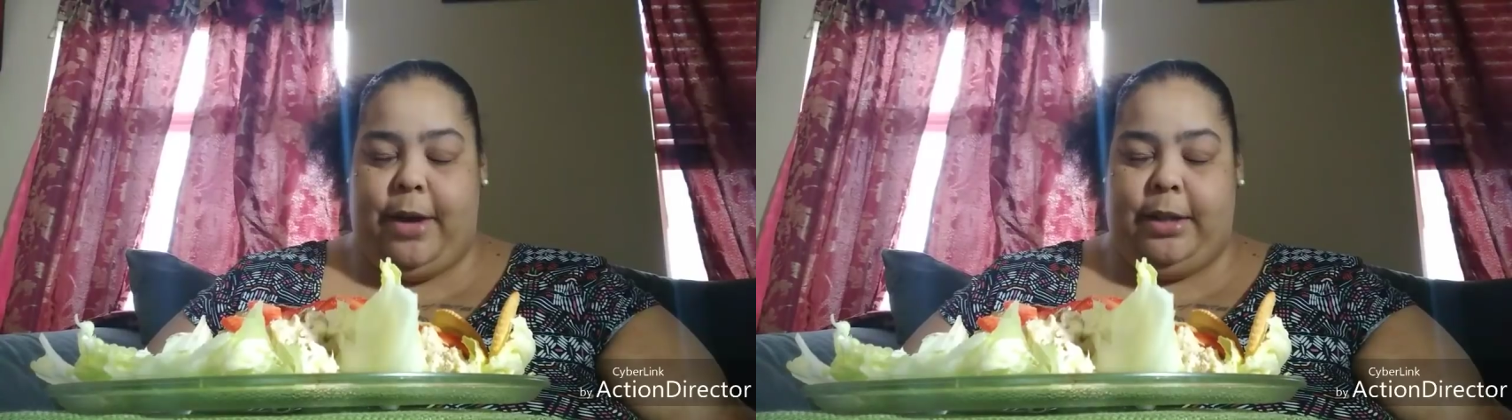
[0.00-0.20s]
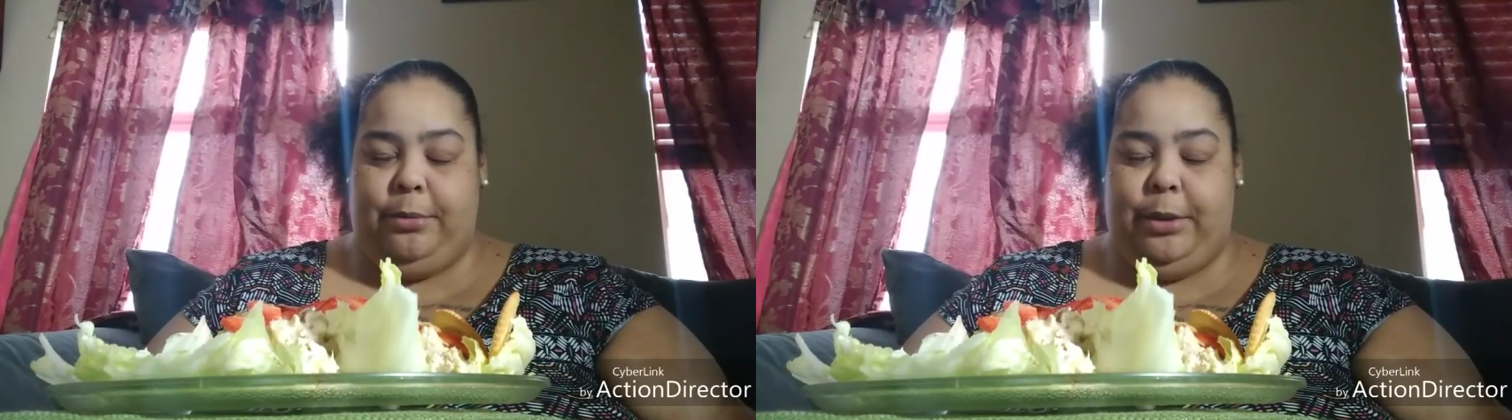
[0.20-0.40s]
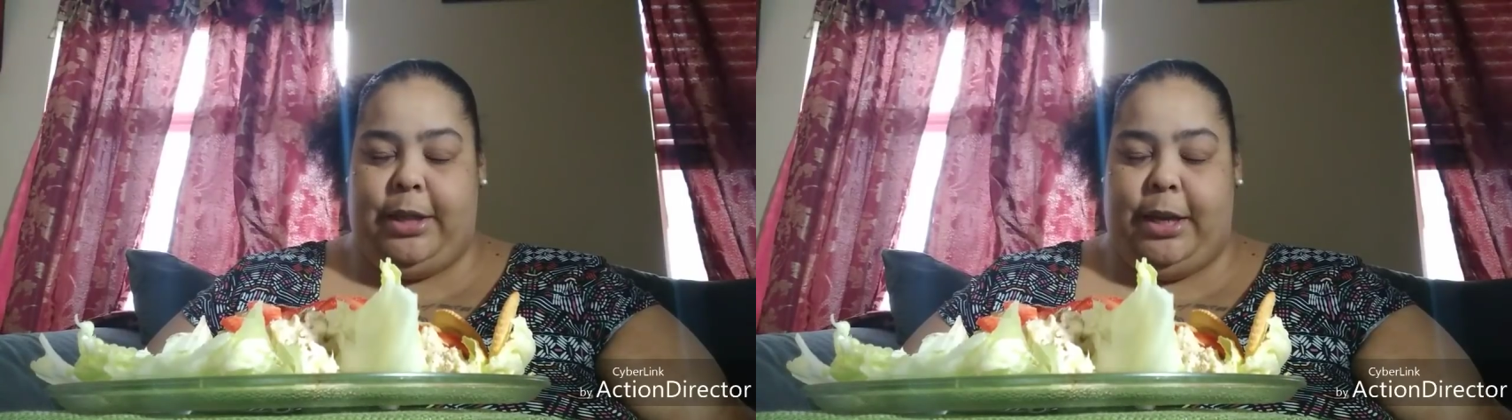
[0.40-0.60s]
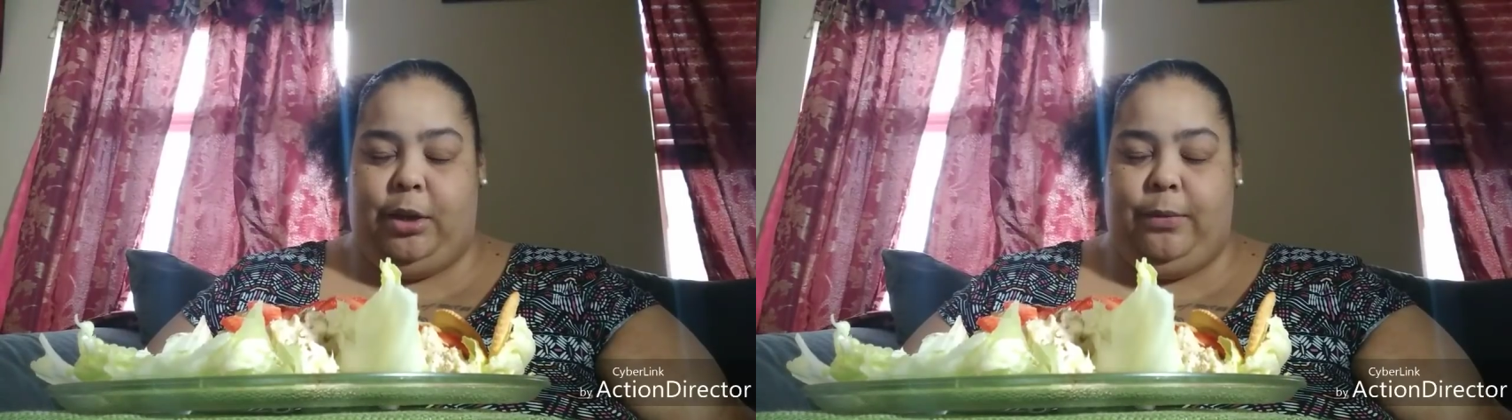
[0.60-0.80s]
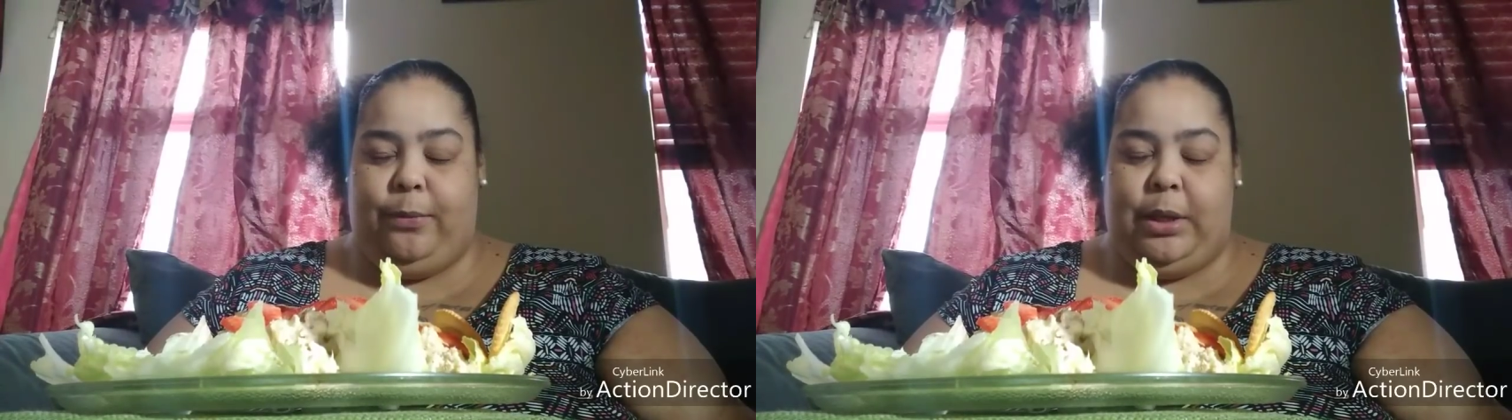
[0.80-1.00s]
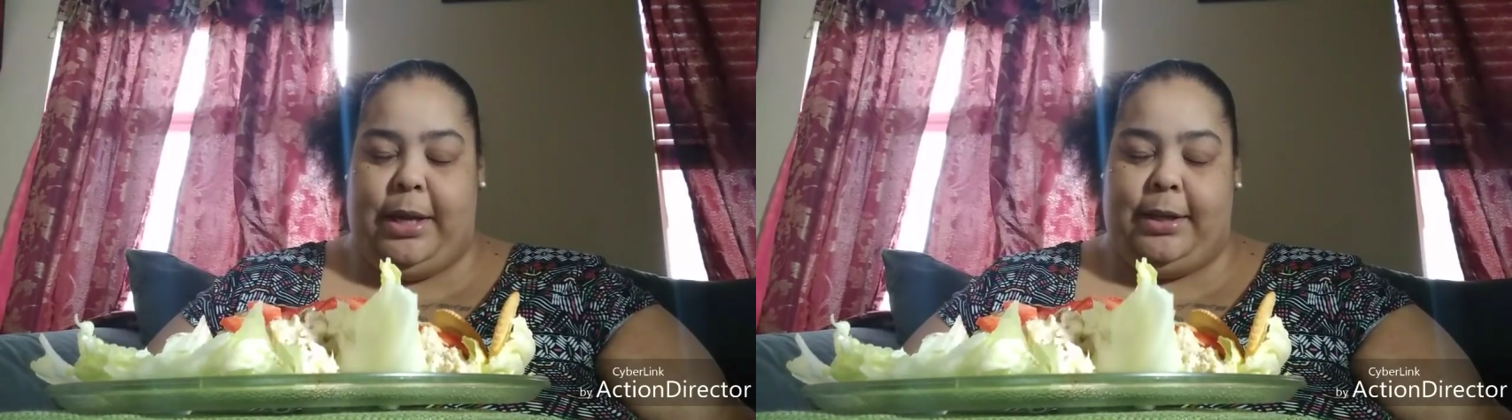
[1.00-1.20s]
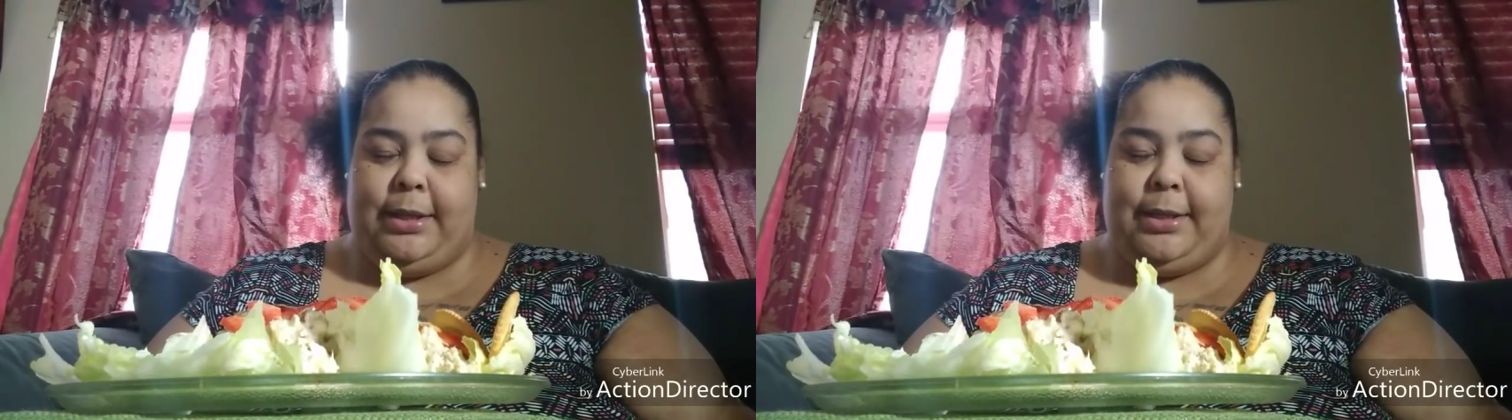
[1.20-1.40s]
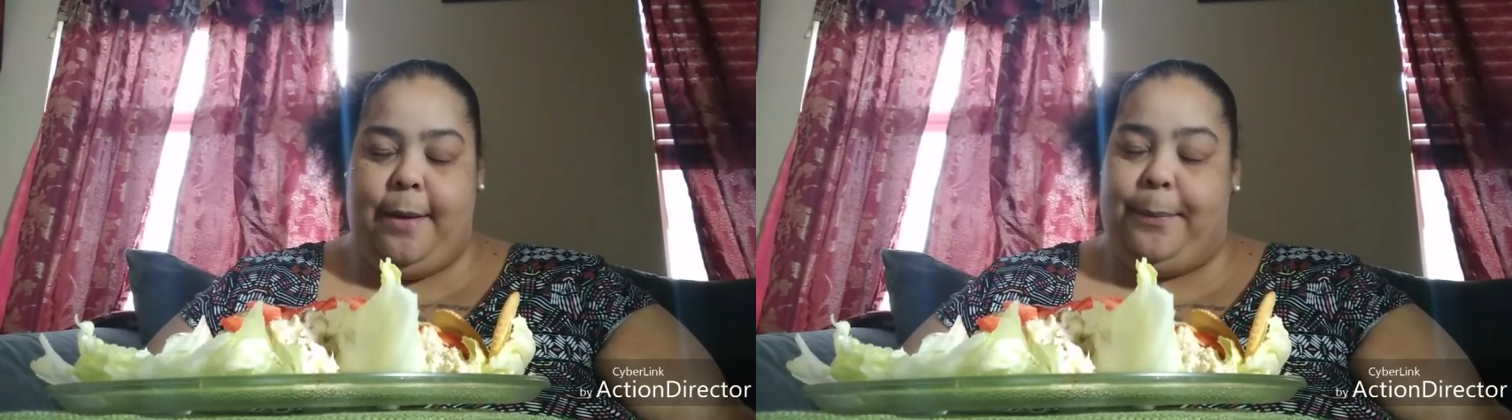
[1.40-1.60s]
Father, we thank you for allowing
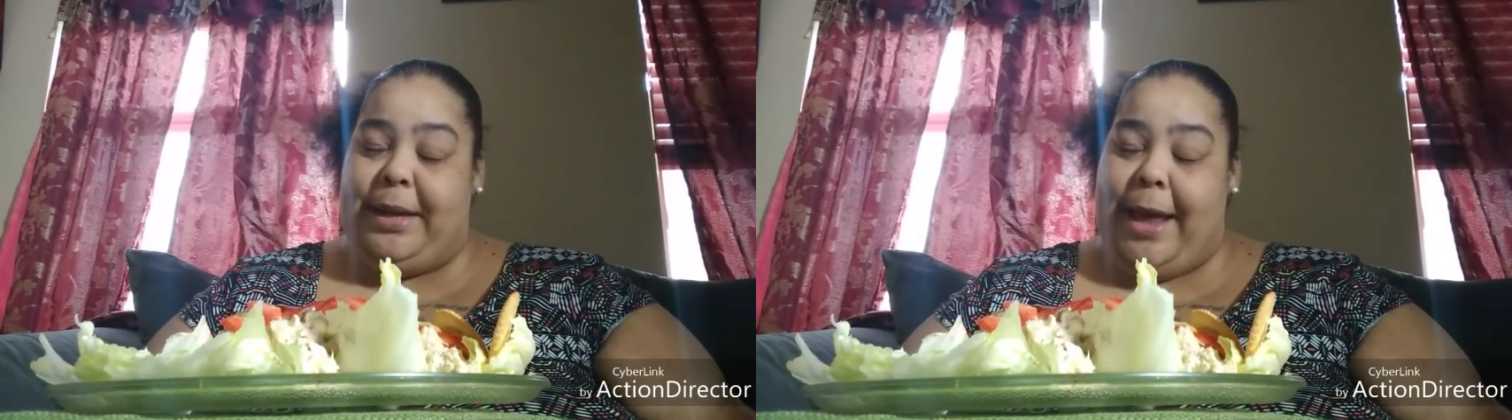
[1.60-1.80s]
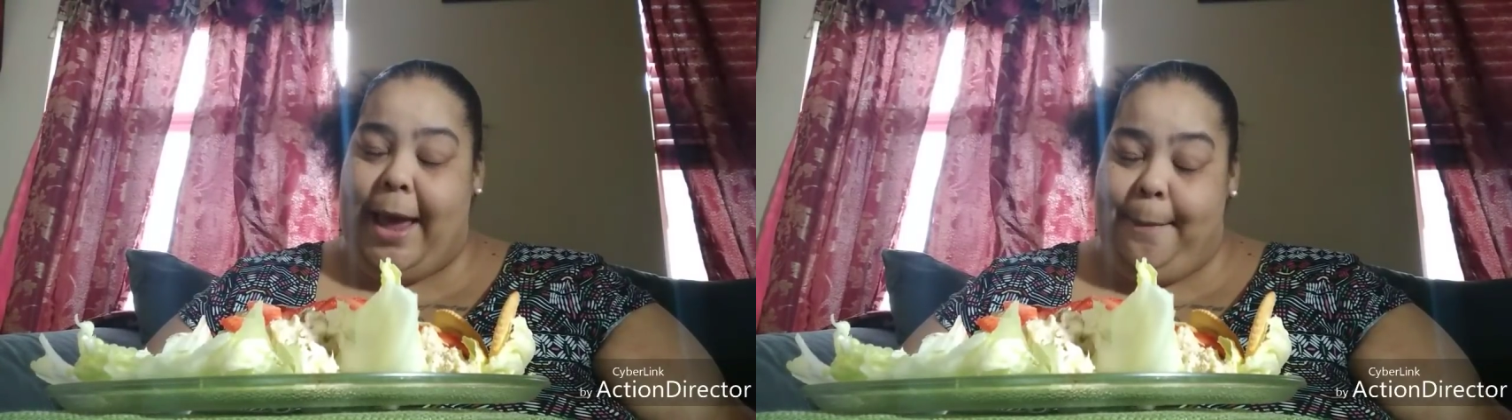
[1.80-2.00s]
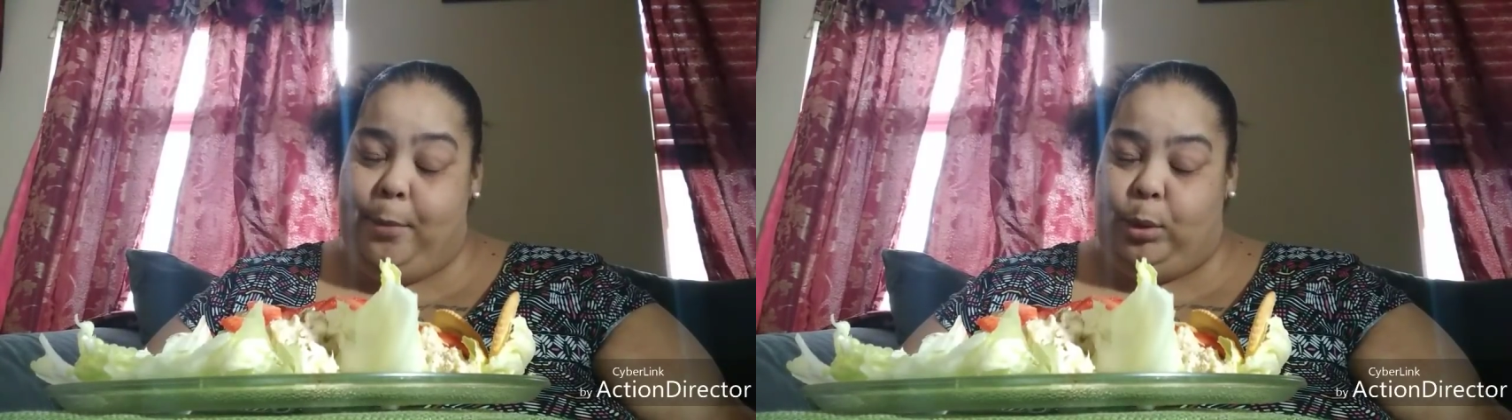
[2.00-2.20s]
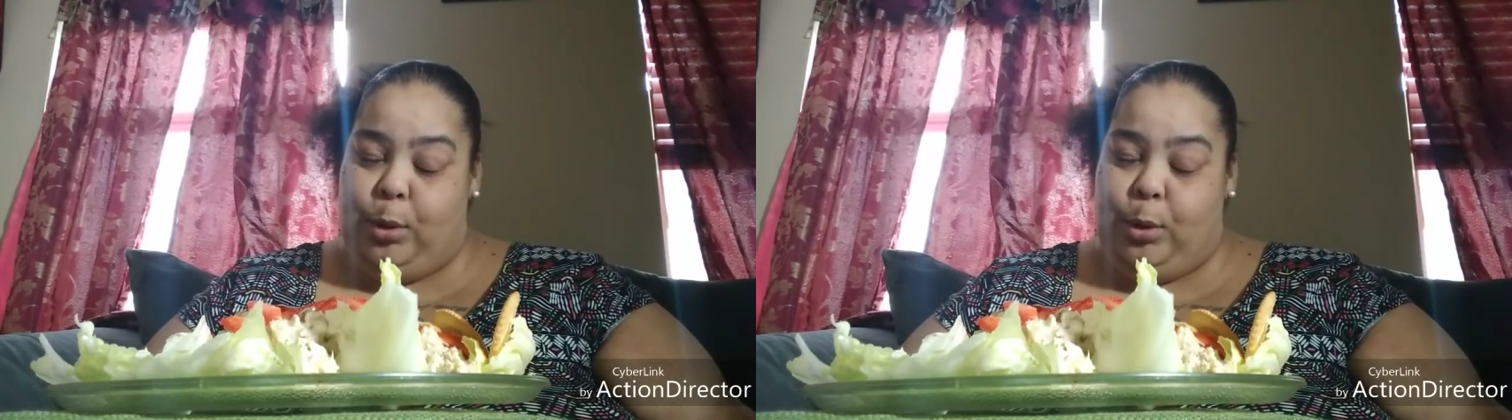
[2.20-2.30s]
us up and able,